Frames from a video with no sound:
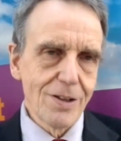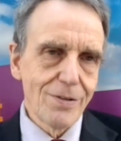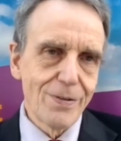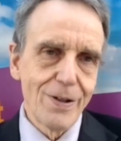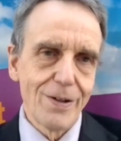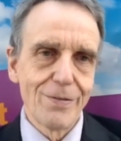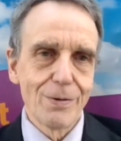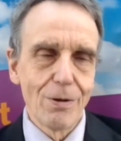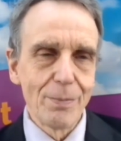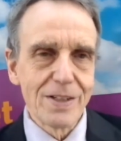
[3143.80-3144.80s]
if you, if
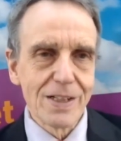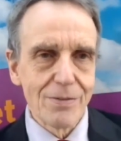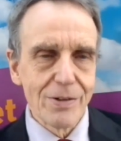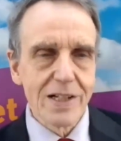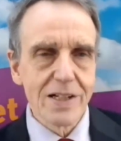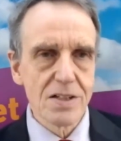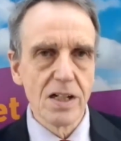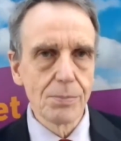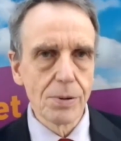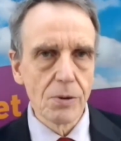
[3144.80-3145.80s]
you want me to give you an
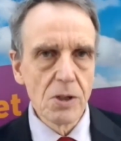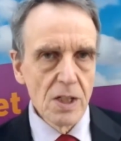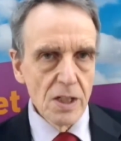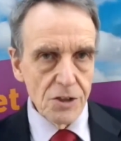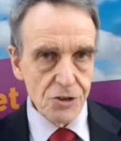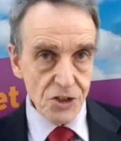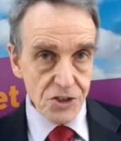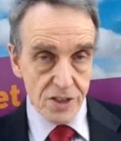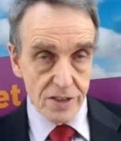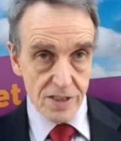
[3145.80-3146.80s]
example,
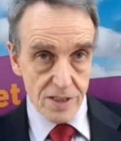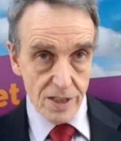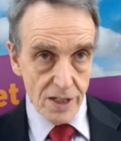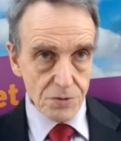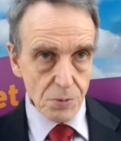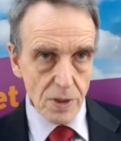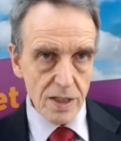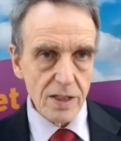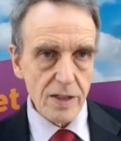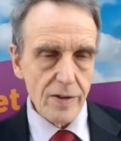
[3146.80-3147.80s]
just in this last
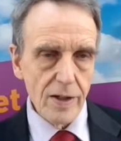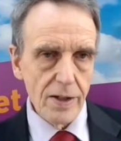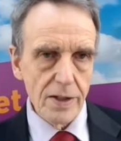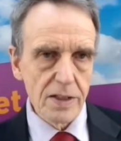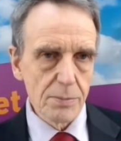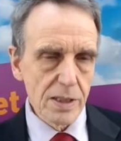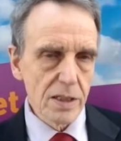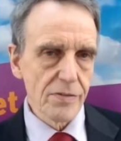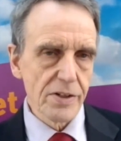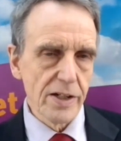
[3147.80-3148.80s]
week, uh, in the
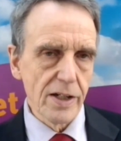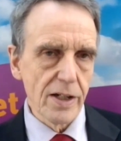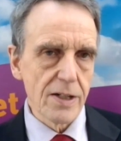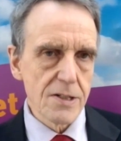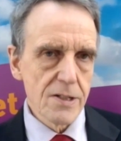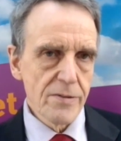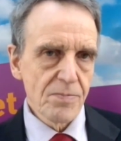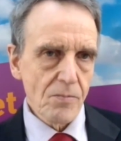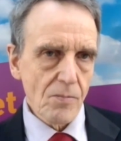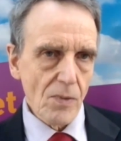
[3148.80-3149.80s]
middle of the night,
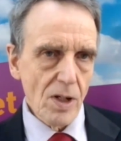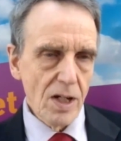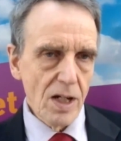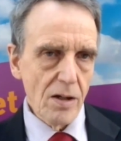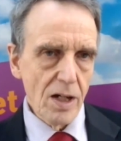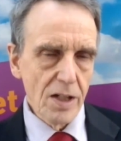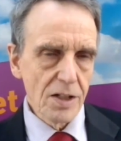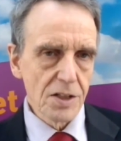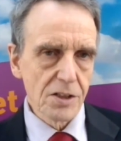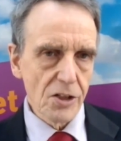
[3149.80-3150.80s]
uh, I
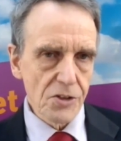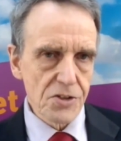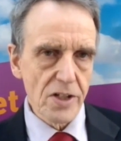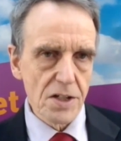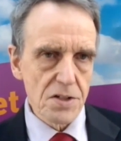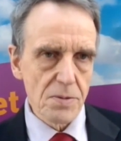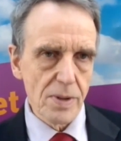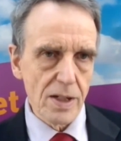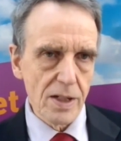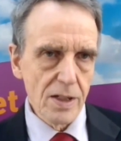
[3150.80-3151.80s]
heard God saying to
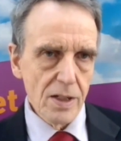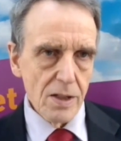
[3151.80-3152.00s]
me,